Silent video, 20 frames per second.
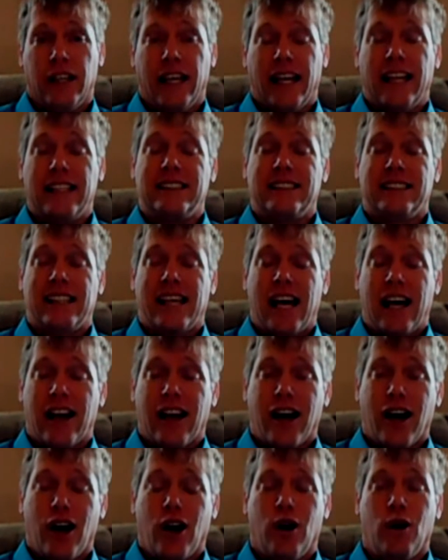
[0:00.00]
It's that
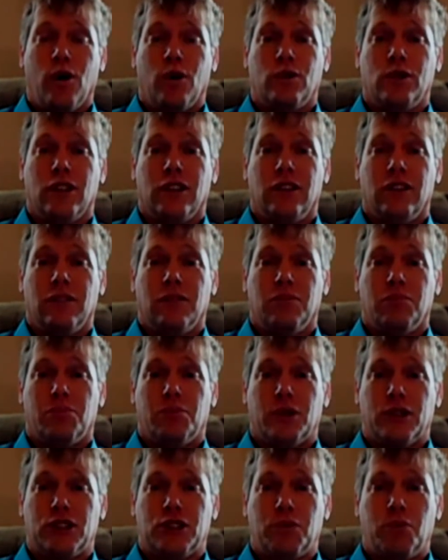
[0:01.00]
own
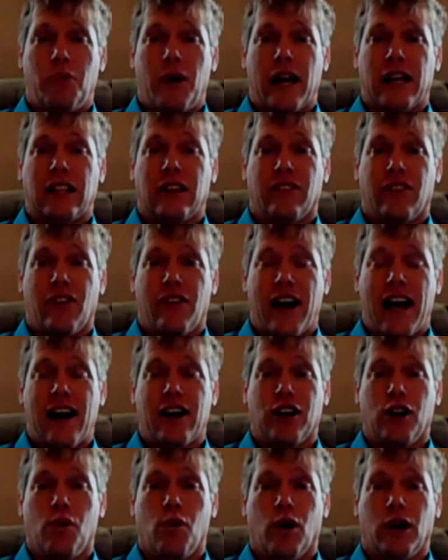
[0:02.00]
perspective of how
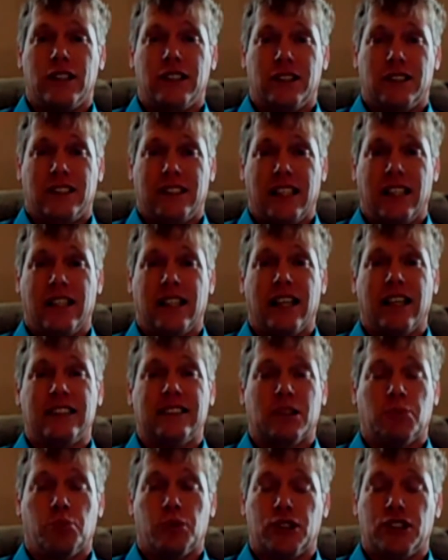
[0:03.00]
you want to see things
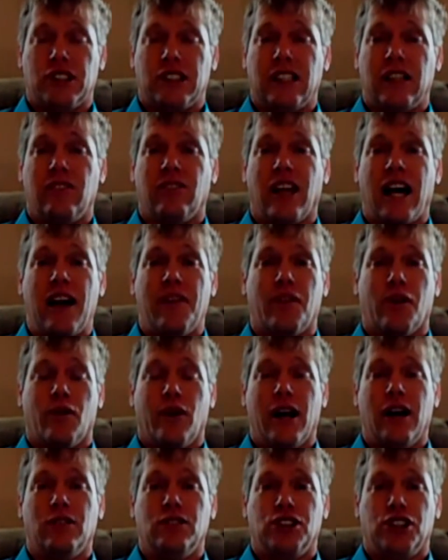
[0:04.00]
and perceive life
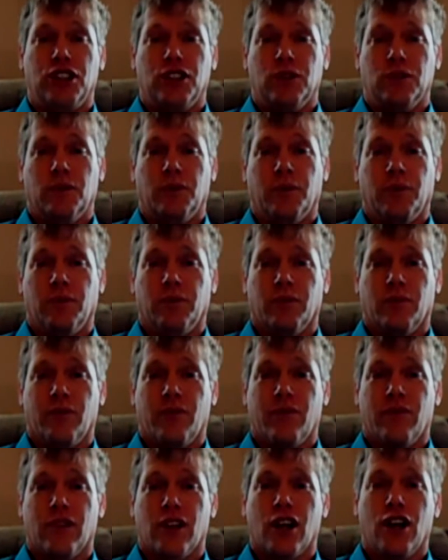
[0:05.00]
around you.
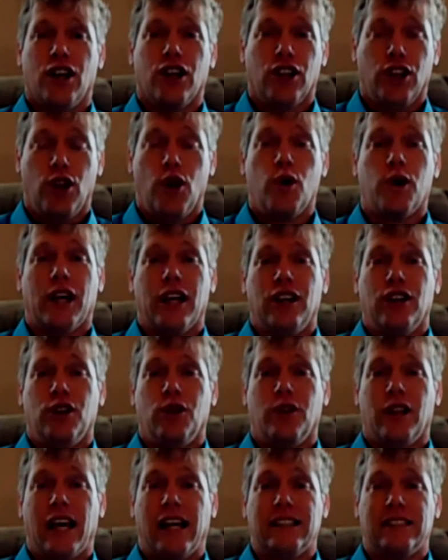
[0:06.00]
You can do
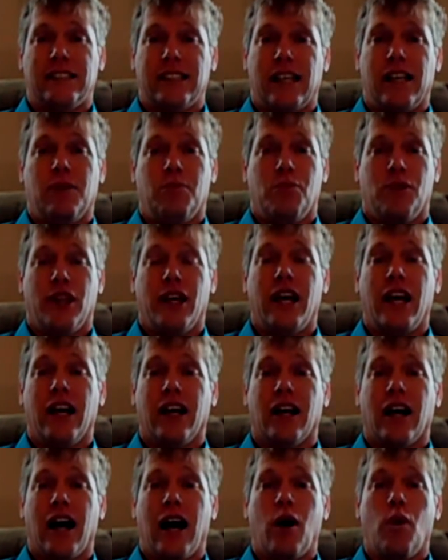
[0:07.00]
that same thing.
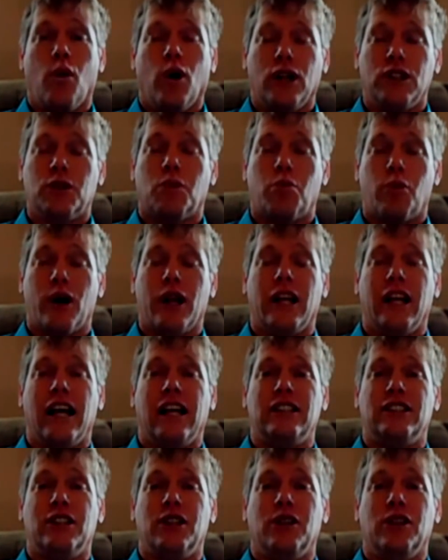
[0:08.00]
I want to bring
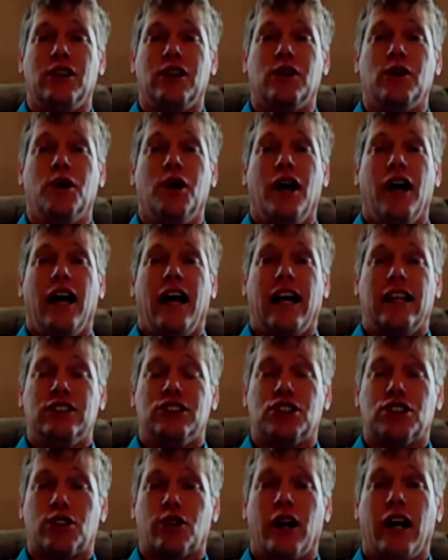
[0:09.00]
that to you and
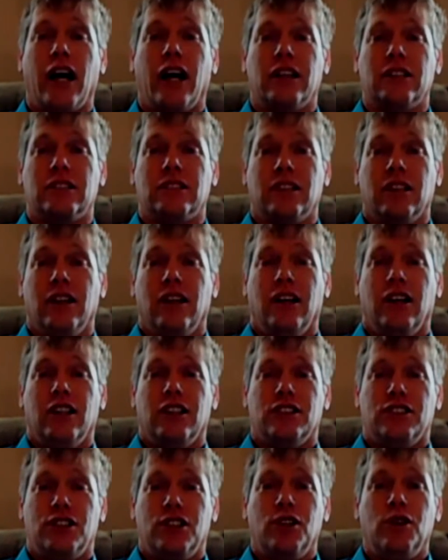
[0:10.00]
stress
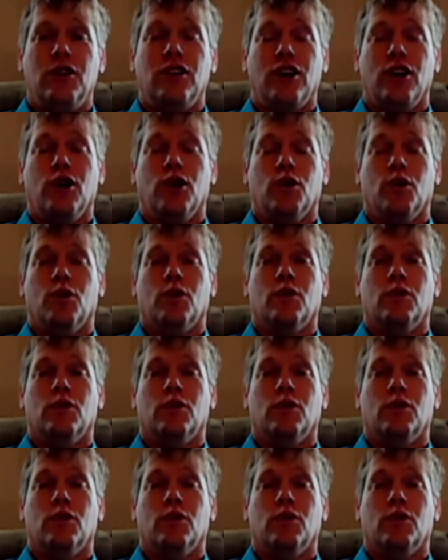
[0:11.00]
to you.